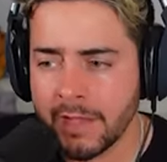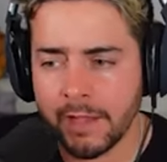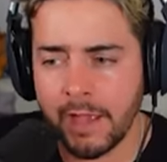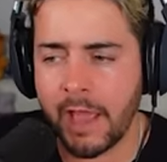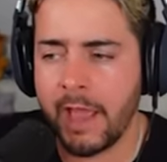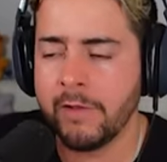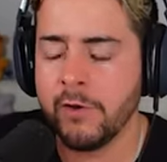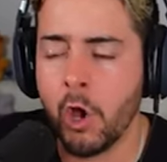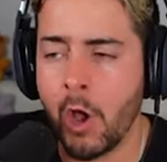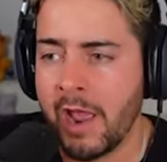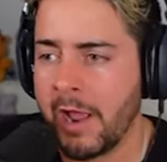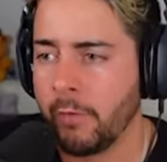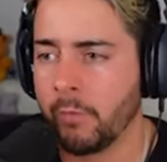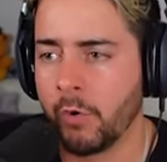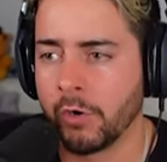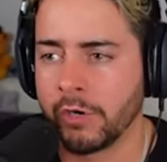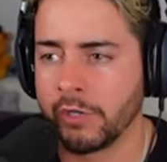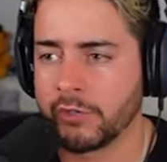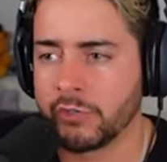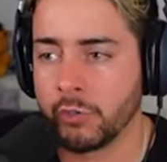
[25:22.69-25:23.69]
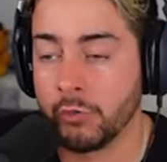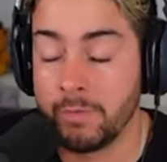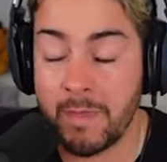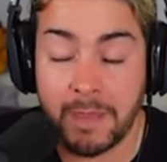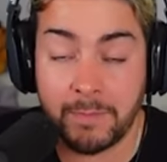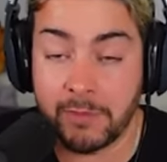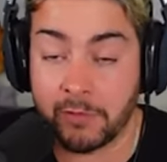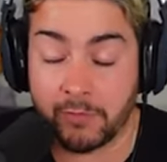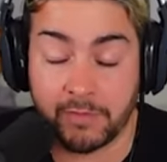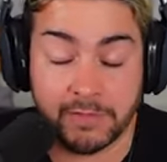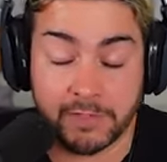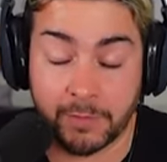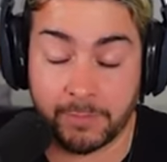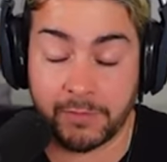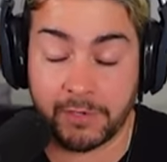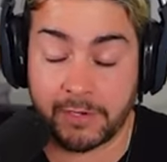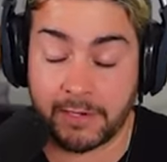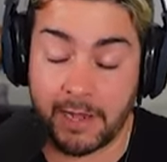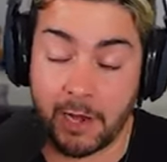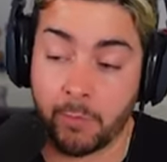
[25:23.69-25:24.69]
Uh, not Help Wanted two, maybe there is
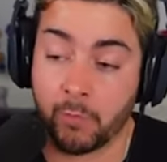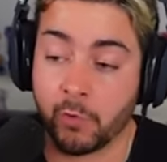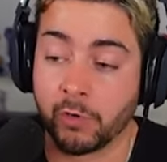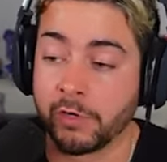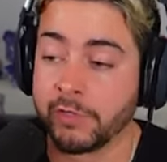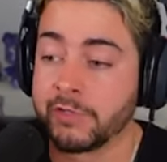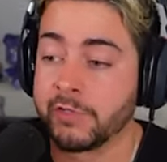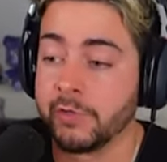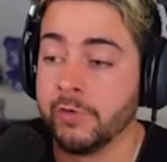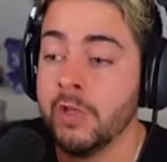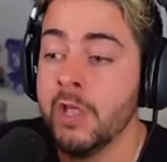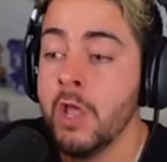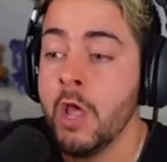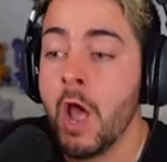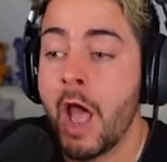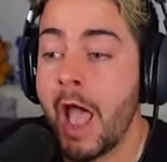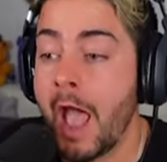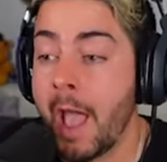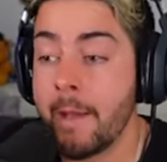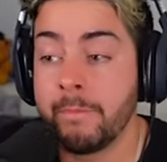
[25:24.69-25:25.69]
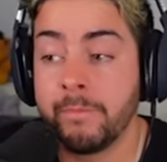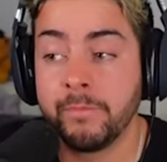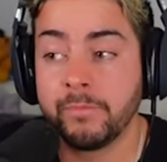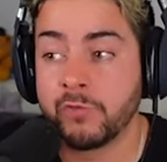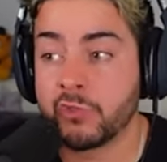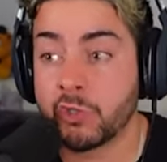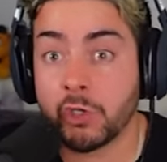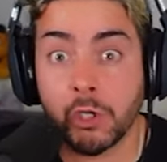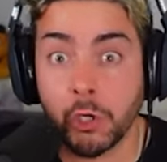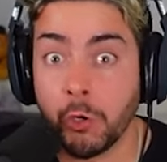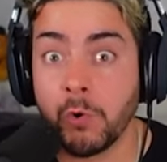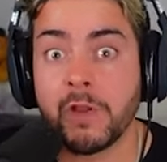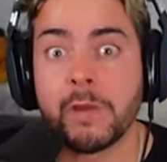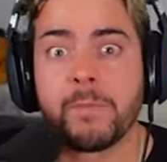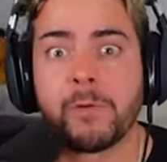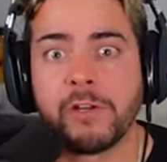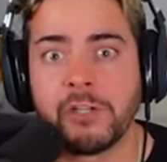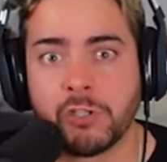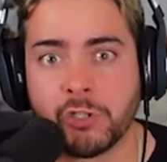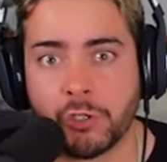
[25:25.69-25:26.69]
something in Help Wanted two. Um, Security
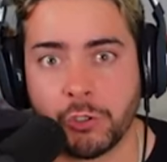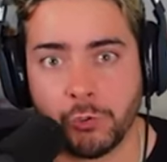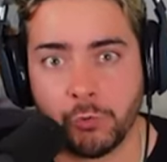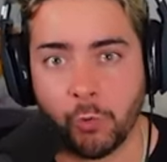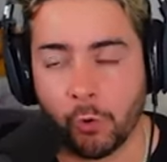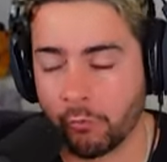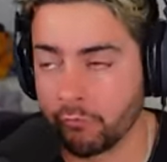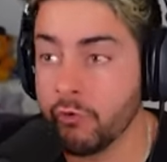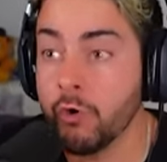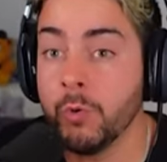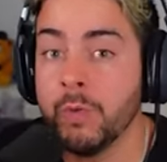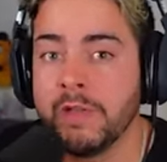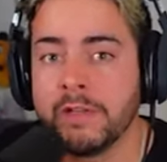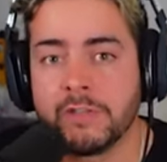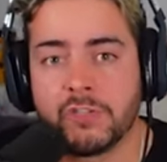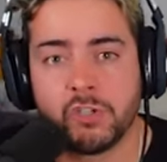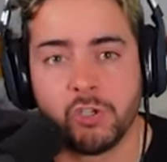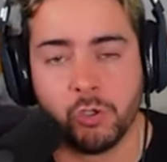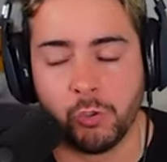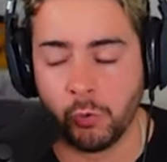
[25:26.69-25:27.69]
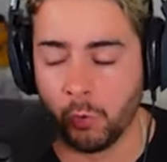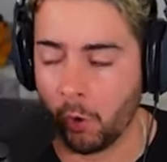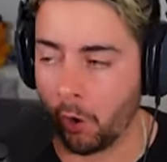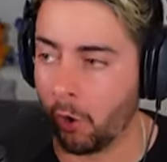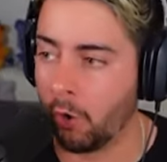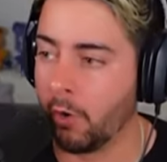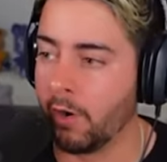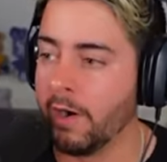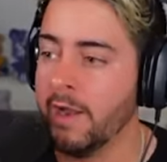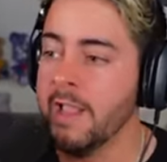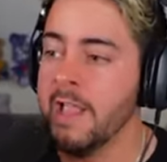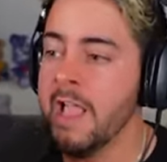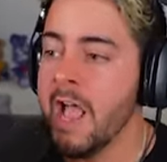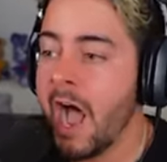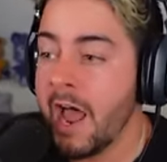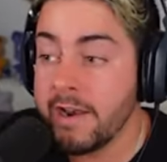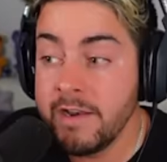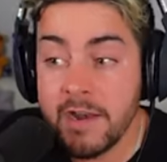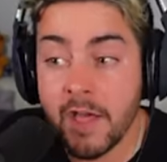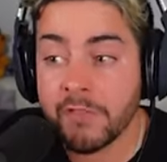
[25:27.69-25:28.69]
Breach two, or Ruin two, or
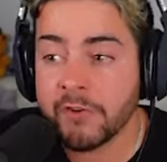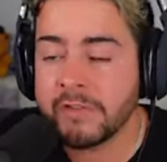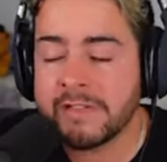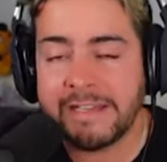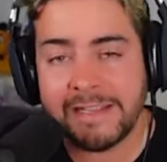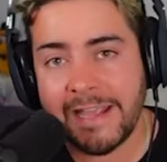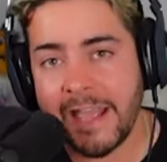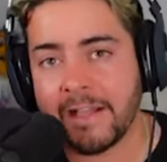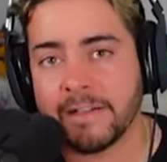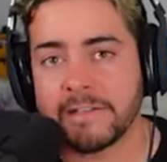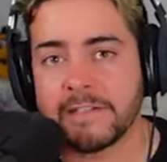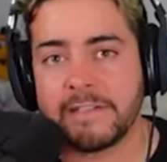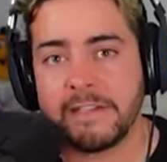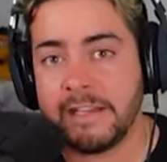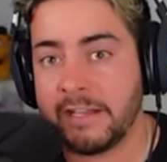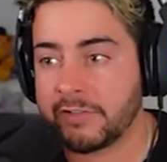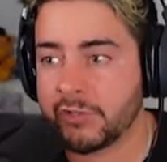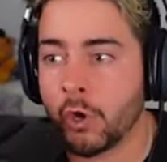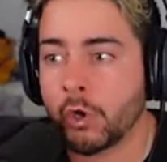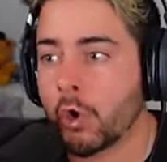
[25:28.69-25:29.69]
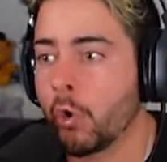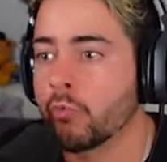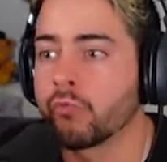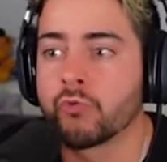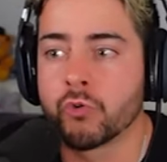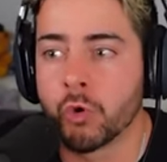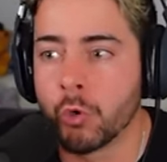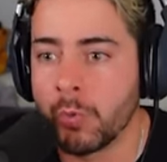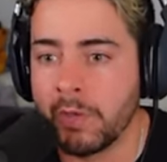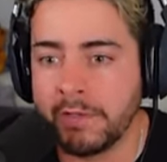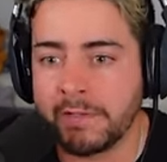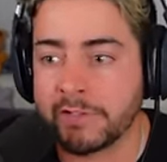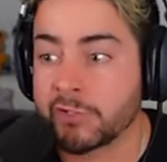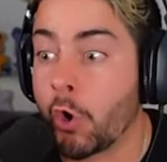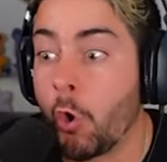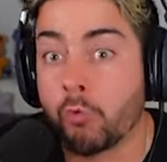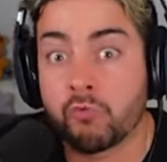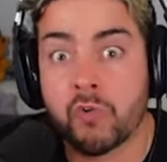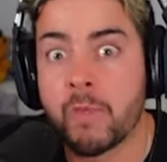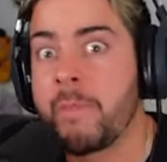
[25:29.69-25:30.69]
another D L C. It's not called Ruined, it's
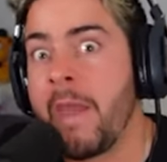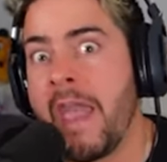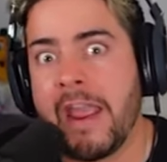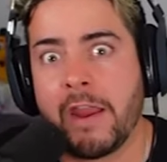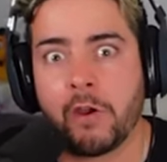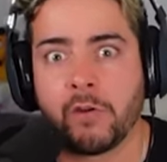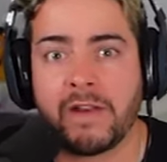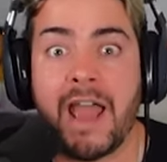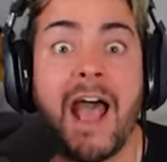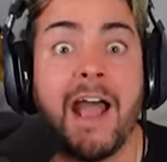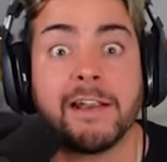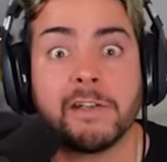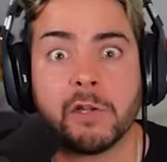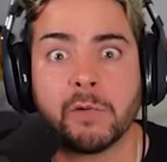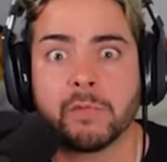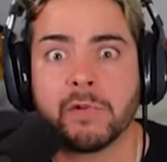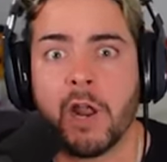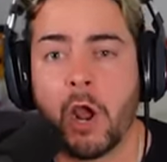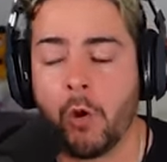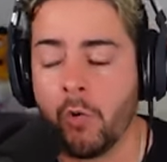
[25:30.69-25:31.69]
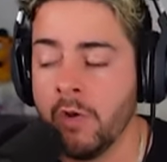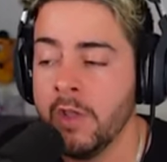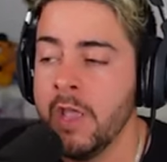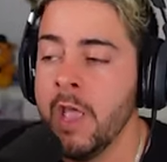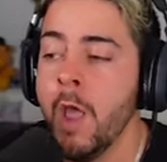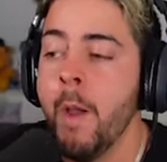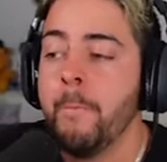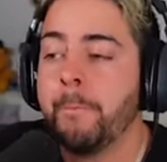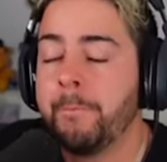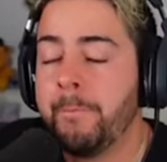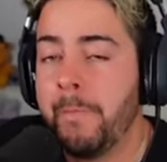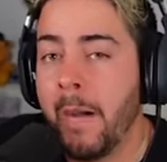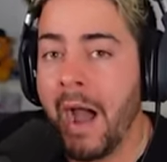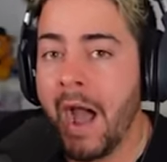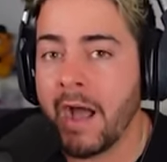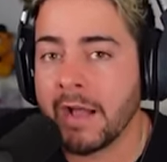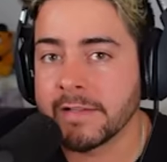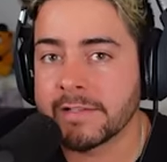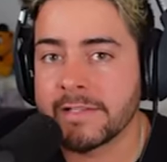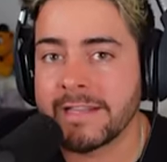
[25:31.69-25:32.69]
called Repaired. I don't know.
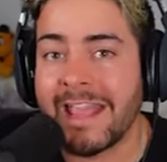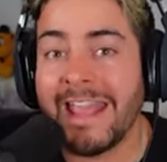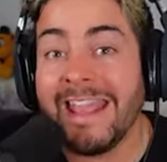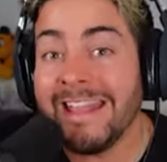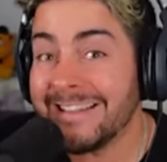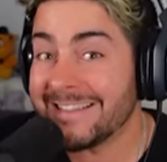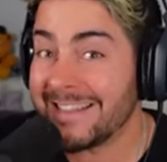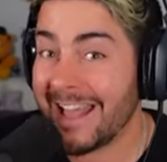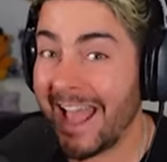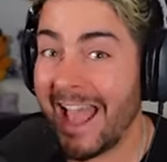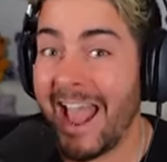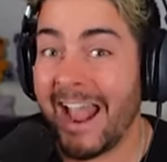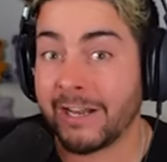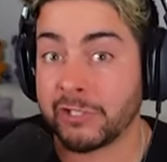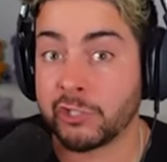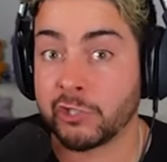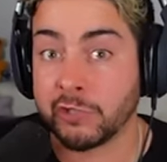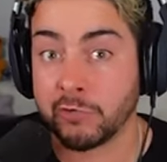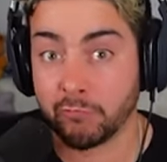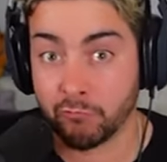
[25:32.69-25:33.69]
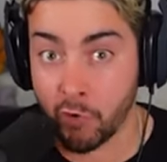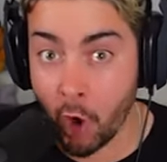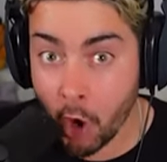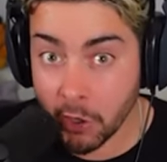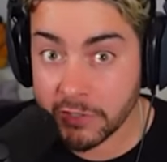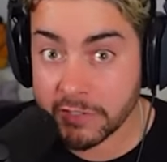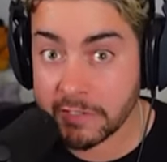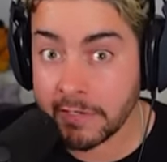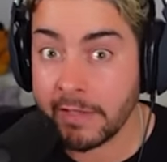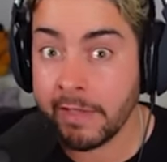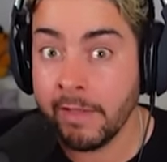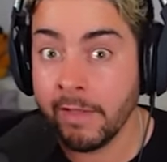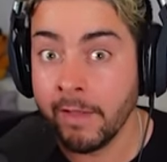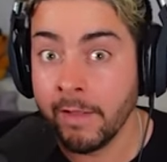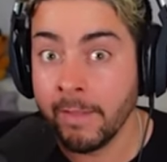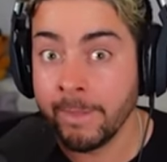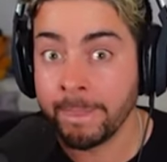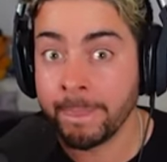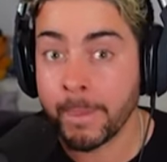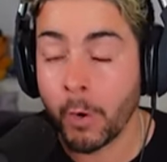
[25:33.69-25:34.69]
But is that actually Roxy?
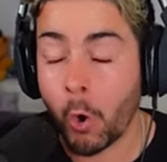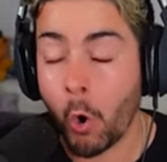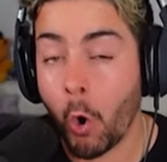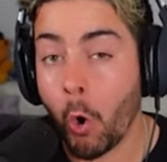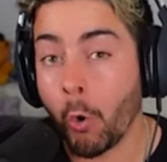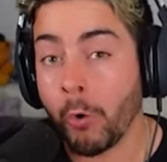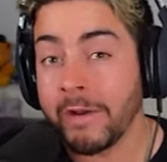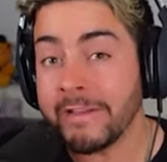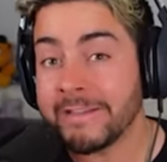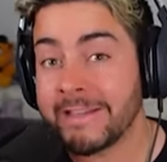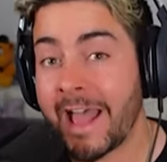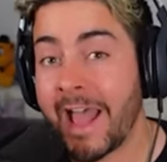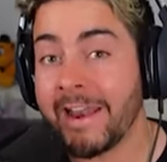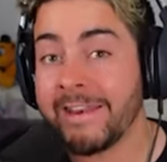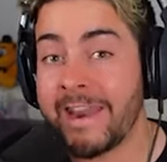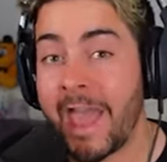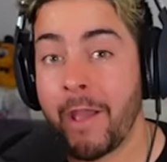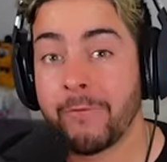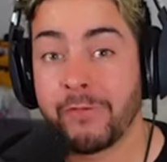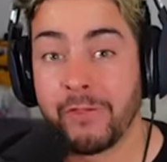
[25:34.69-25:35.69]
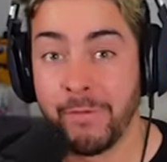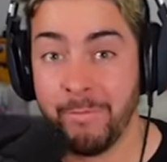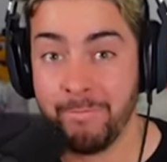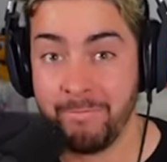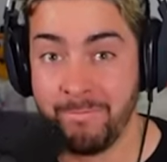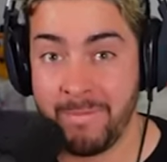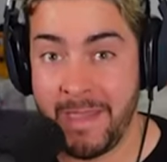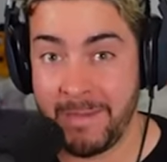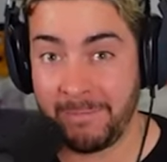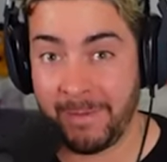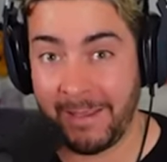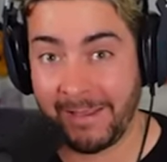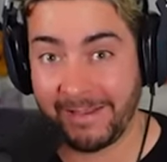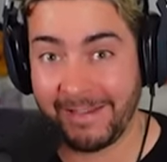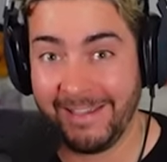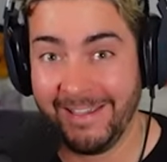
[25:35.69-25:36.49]
Or is that now the Mimic?